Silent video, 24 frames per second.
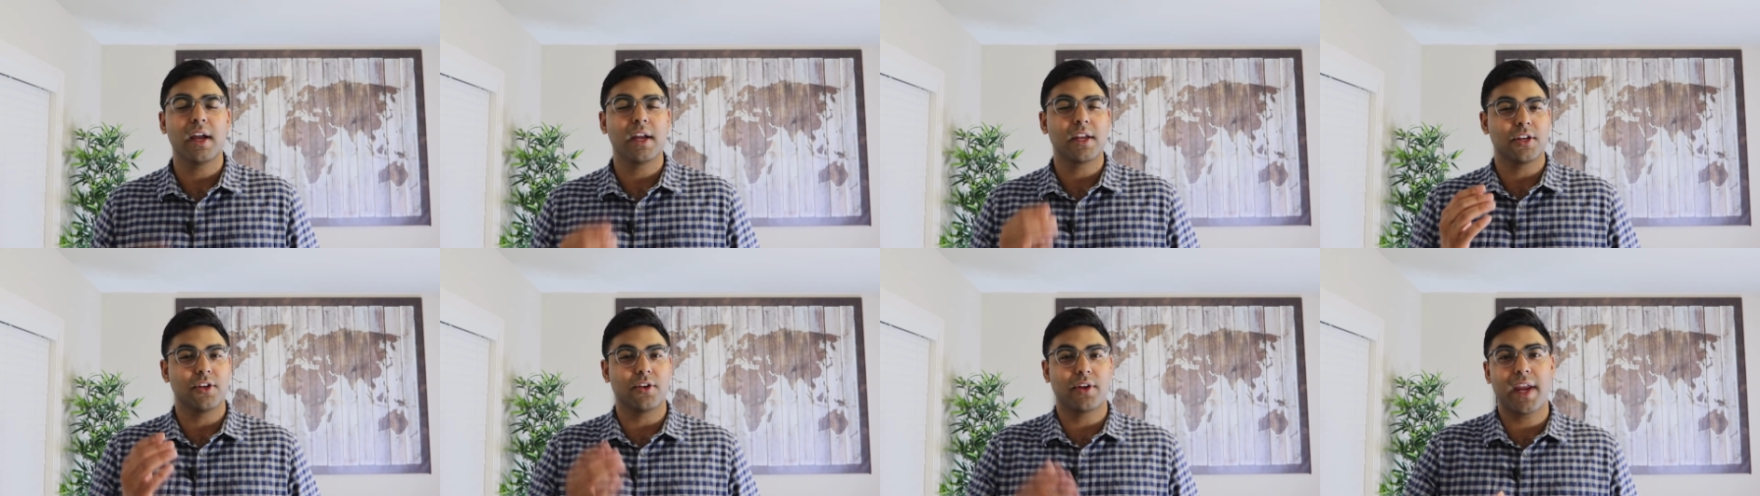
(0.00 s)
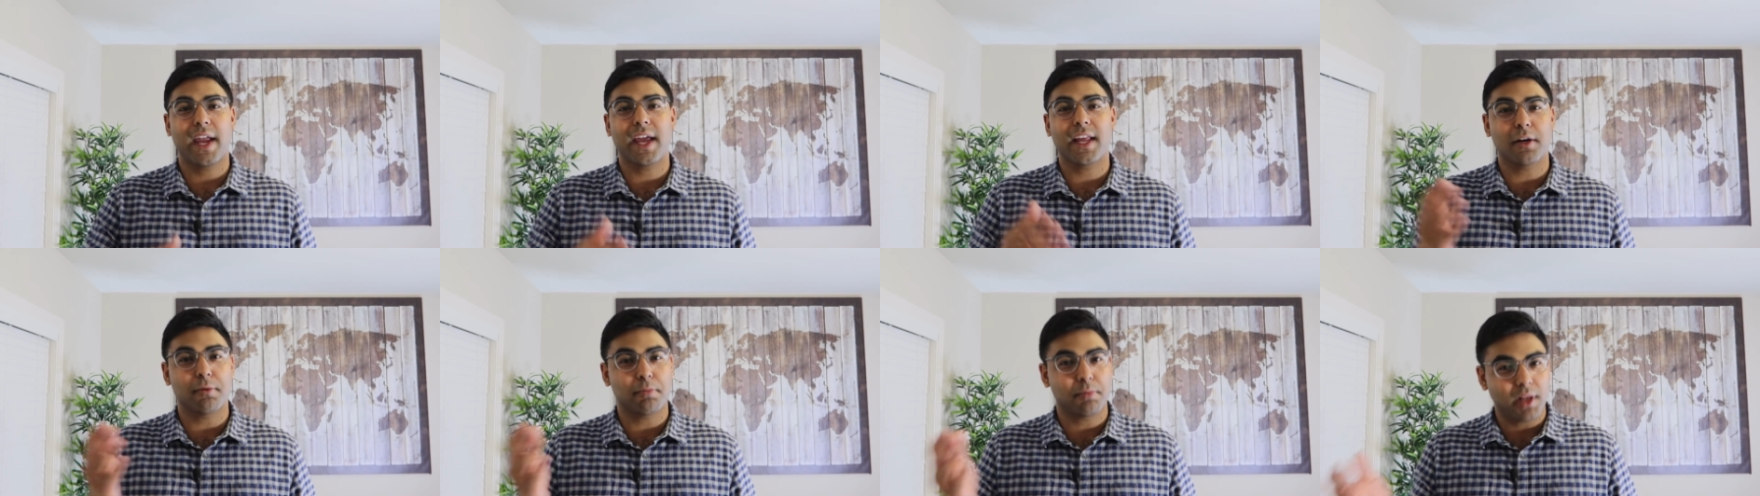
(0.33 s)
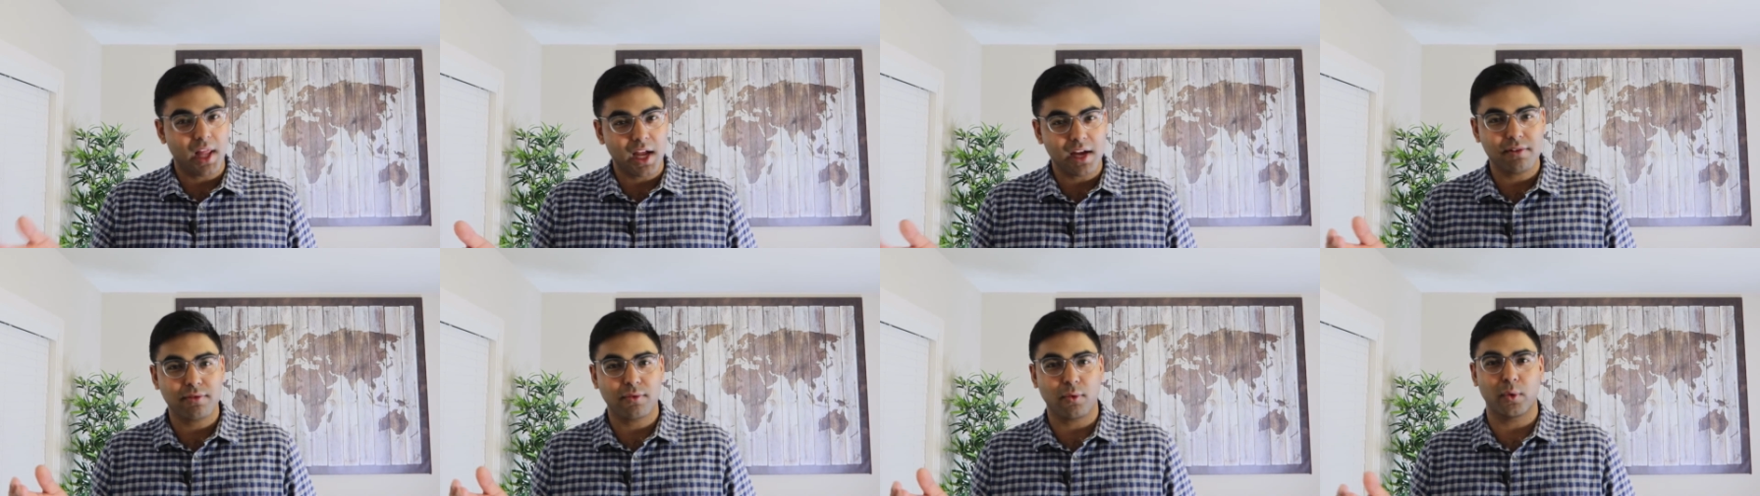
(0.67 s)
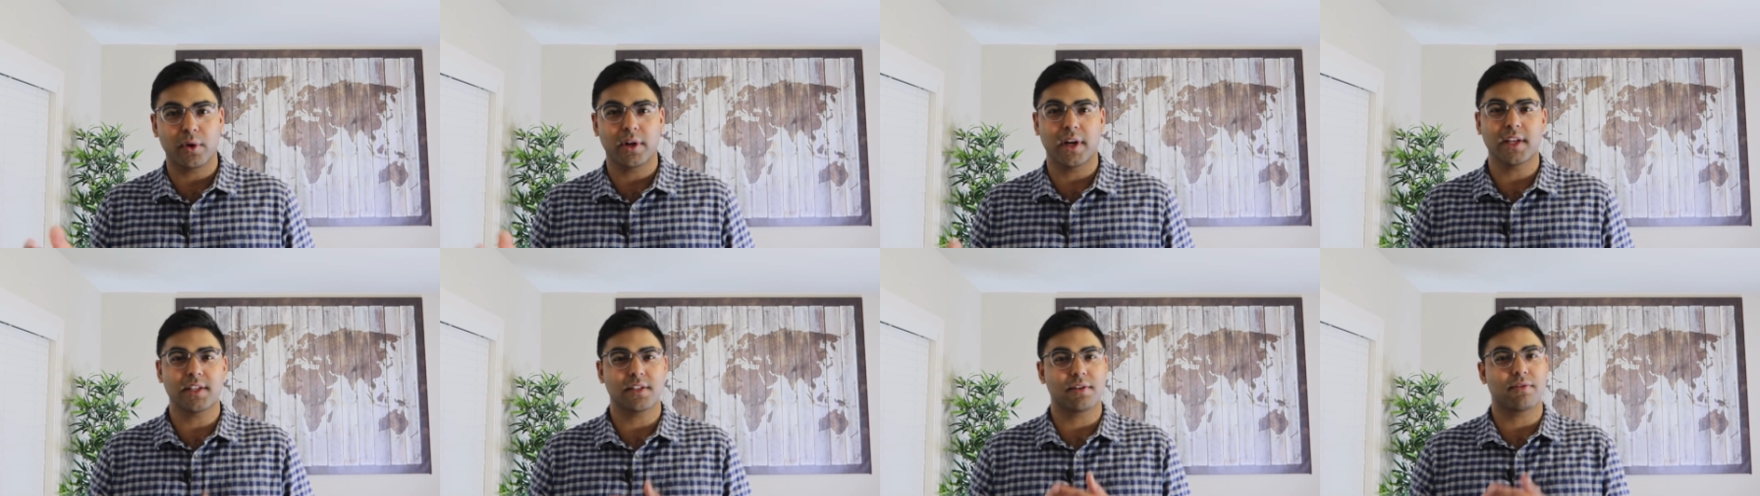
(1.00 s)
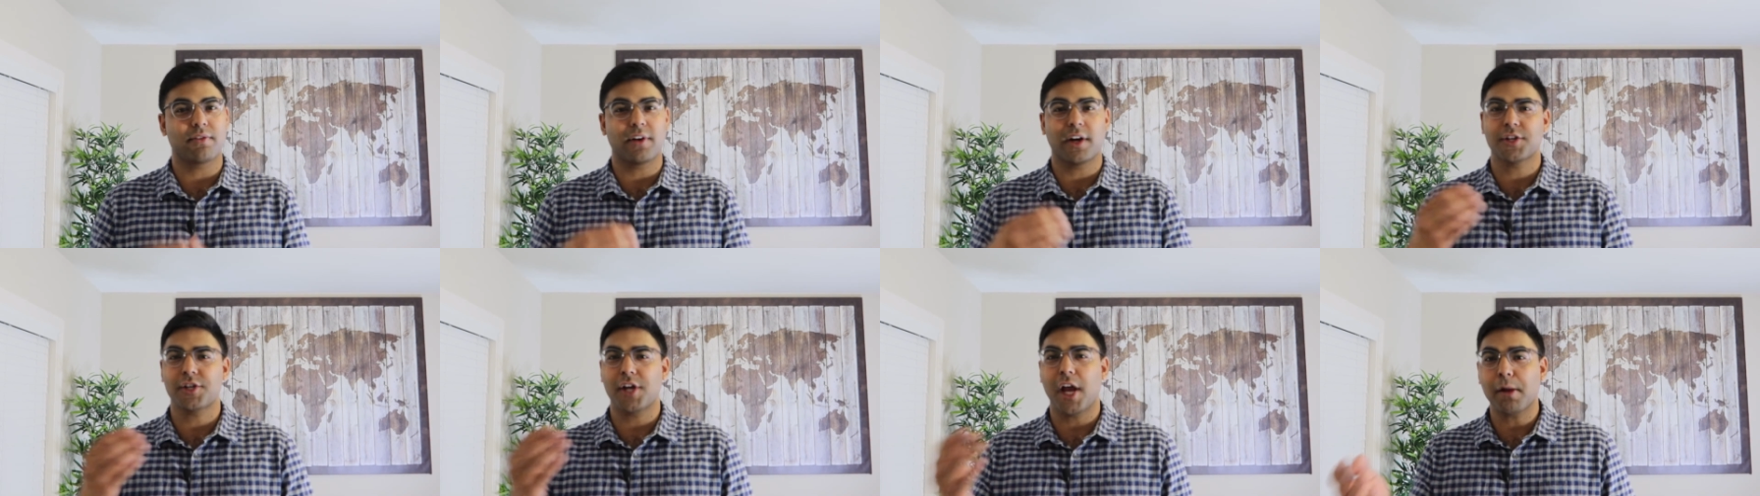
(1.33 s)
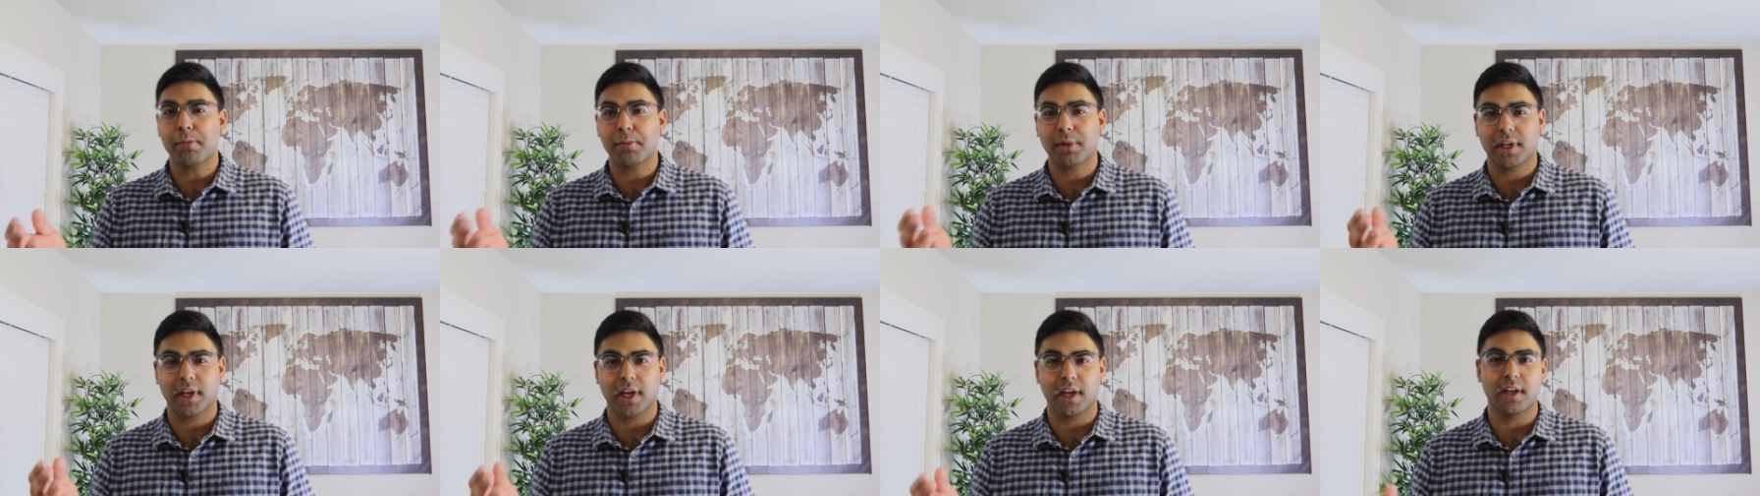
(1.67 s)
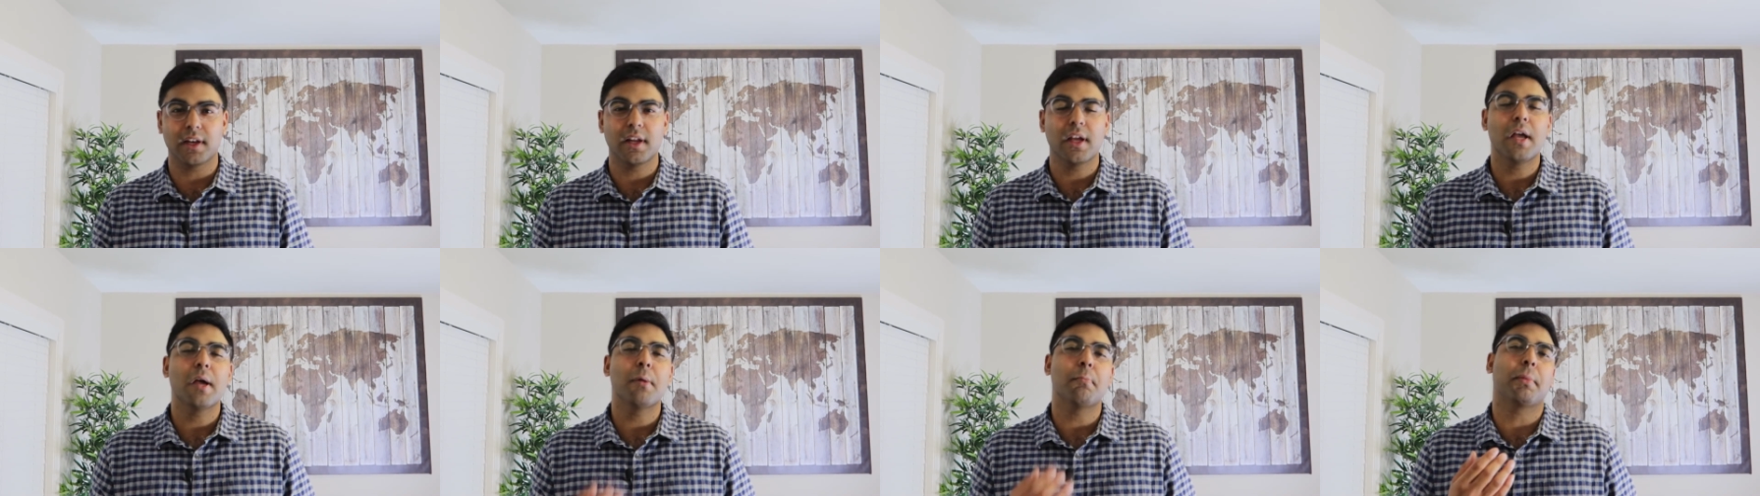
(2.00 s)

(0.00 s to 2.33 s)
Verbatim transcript: You can apply for it as a fresh applicant,